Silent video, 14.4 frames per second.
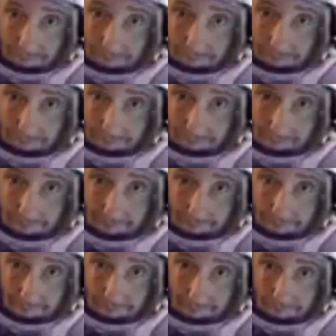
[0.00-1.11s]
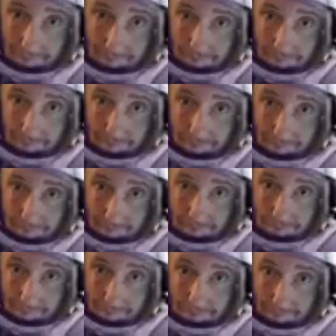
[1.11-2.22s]

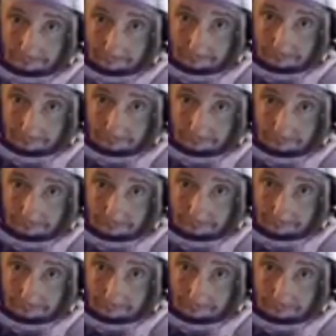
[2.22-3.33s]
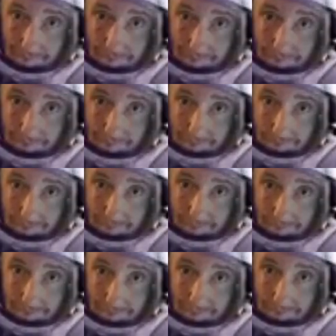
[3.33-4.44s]

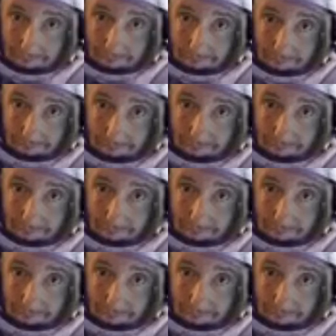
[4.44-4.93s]
[no speech]